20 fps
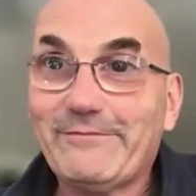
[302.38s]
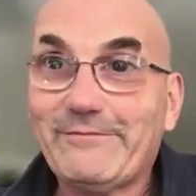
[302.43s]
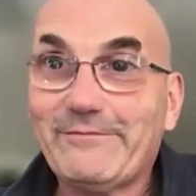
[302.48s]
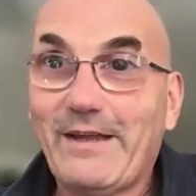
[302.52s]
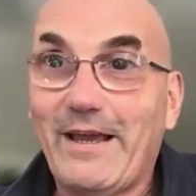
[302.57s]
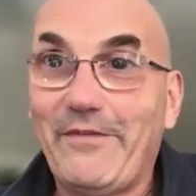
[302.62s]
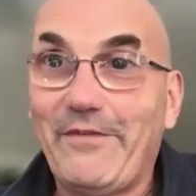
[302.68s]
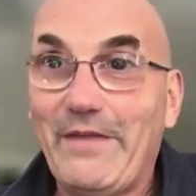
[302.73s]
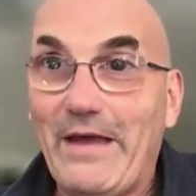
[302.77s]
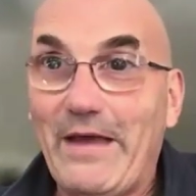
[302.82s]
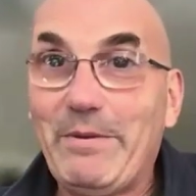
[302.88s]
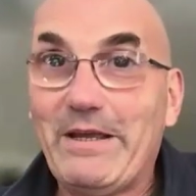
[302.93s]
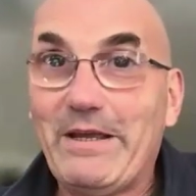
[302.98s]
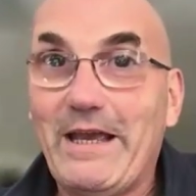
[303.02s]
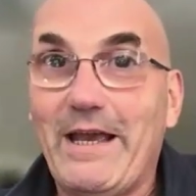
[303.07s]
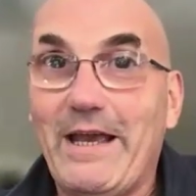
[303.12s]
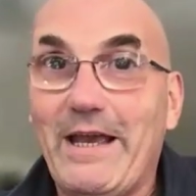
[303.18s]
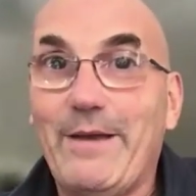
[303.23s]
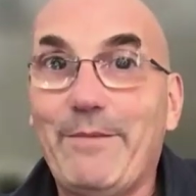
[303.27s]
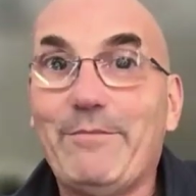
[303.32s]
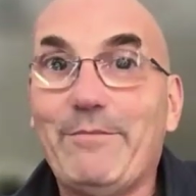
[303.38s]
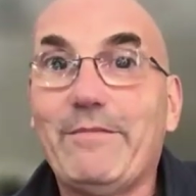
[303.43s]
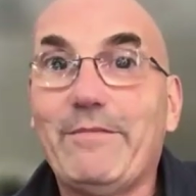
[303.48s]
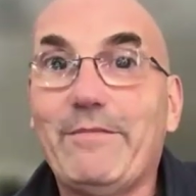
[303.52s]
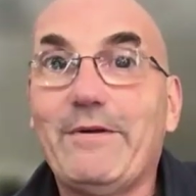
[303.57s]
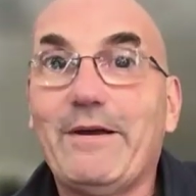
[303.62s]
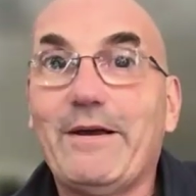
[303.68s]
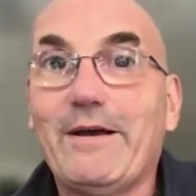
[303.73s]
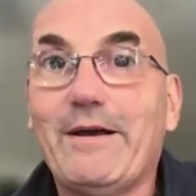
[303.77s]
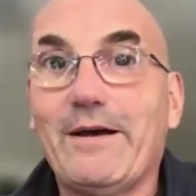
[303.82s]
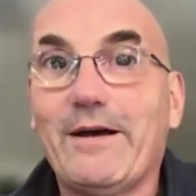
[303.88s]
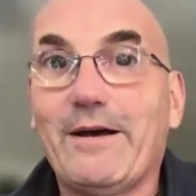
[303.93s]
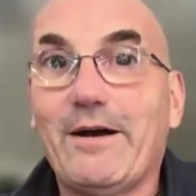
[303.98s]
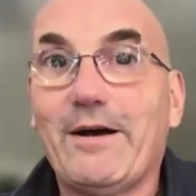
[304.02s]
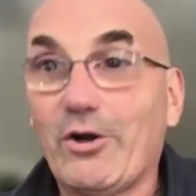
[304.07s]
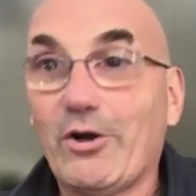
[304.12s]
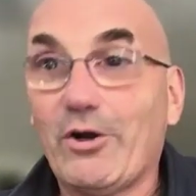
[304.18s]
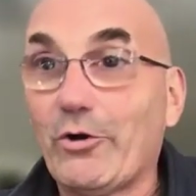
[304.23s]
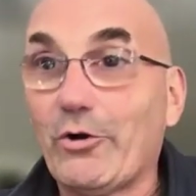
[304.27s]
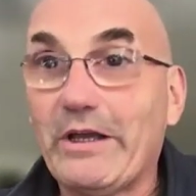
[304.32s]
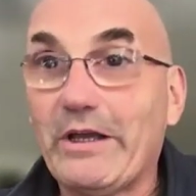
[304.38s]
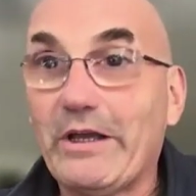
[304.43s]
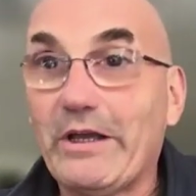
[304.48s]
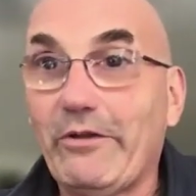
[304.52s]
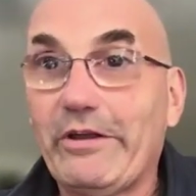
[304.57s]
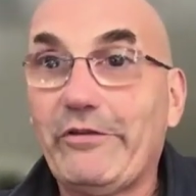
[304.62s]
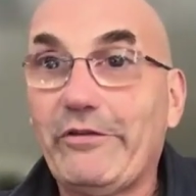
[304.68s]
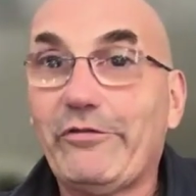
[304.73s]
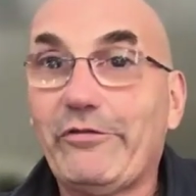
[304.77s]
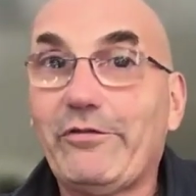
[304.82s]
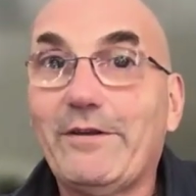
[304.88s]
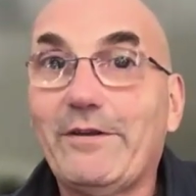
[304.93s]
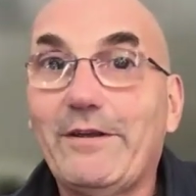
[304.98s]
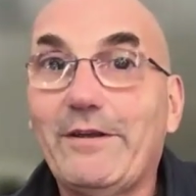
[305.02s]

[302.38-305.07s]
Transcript: And that became Uncle Guilly's,